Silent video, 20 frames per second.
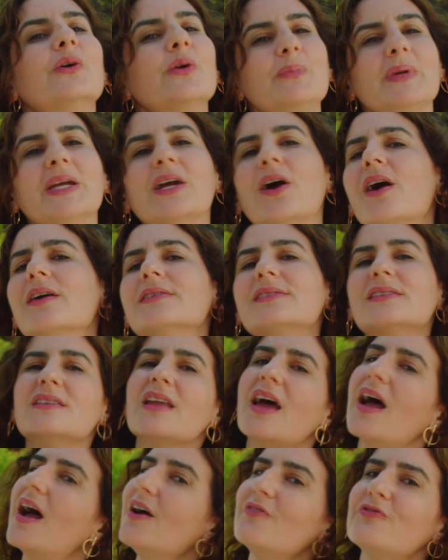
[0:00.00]
would be cars in
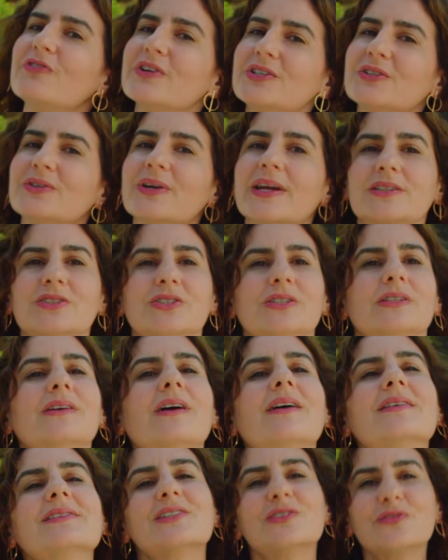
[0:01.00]
every direction,
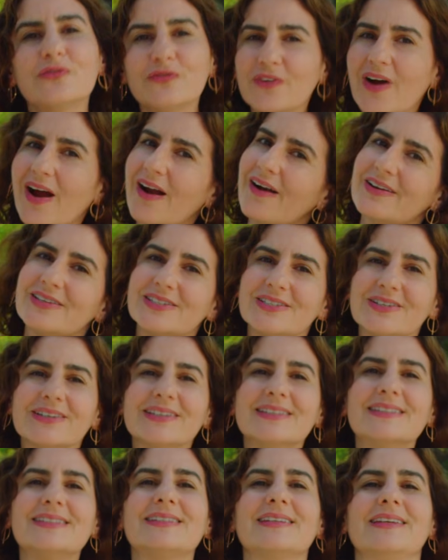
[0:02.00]
cars as far as you
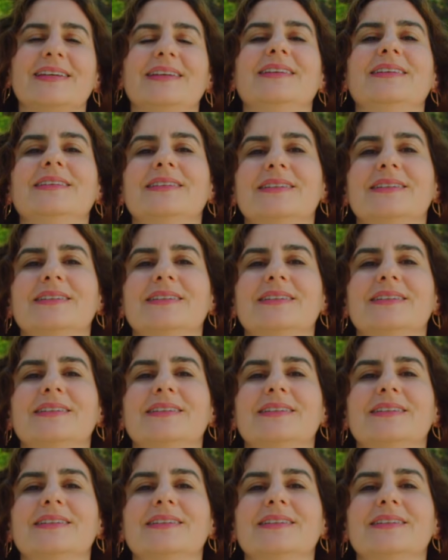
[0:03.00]
can see.